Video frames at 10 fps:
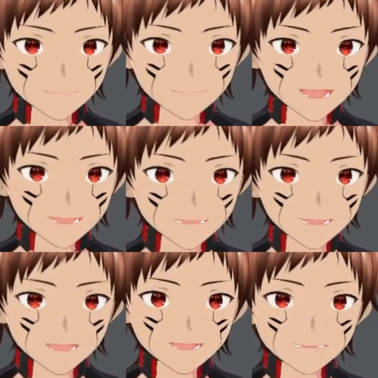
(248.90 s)

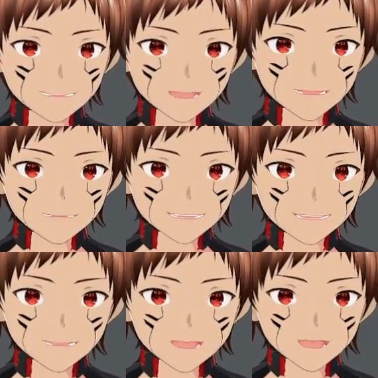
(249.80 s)
Unwavering Sentinel
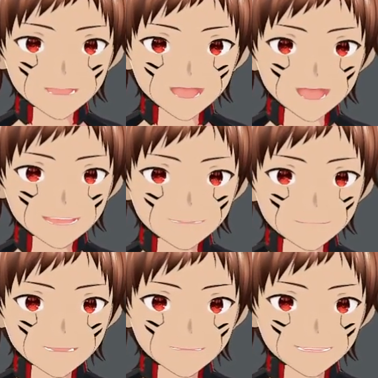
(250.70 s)
Stratagem type
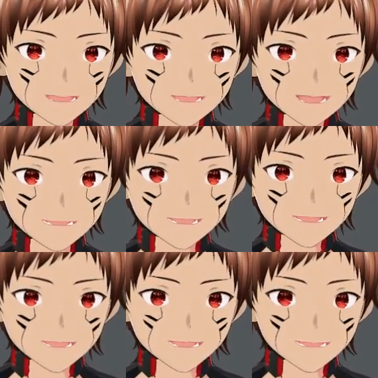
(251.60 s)
is Epic
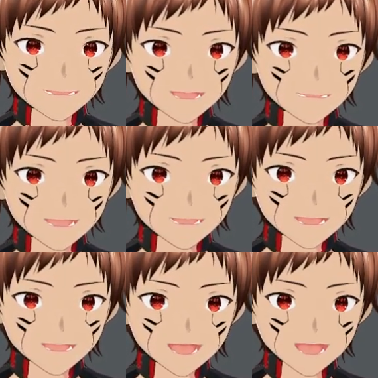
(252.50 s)
Deed. Concerning
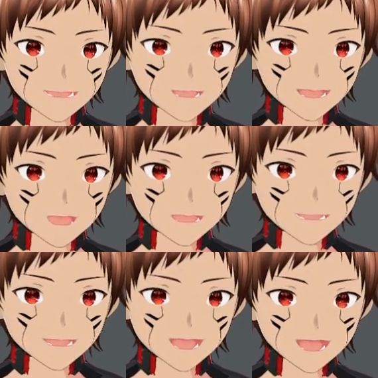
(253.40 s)
God, you can go up to
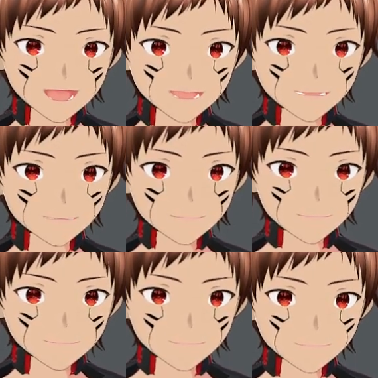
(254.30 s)
5.
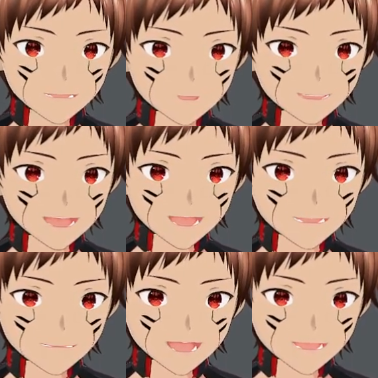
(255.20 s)
Wardens
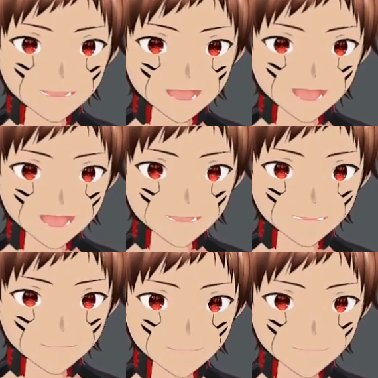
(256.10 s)
for the 5.
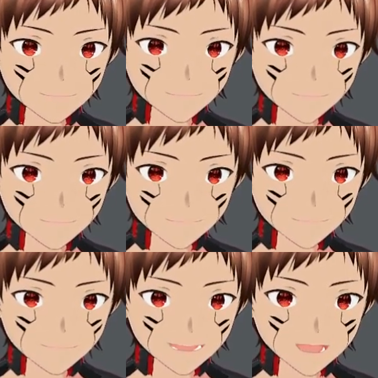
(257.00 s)

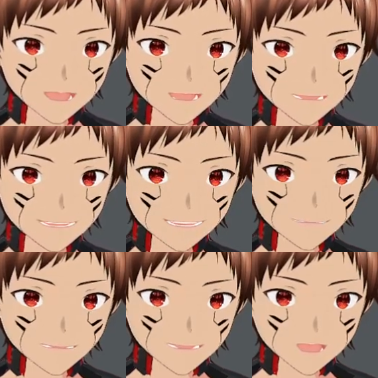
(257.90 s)
Potatoes, you
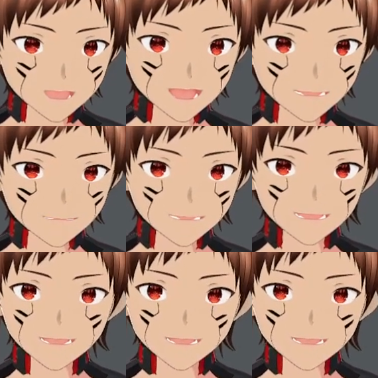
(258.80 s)
can go up to 3.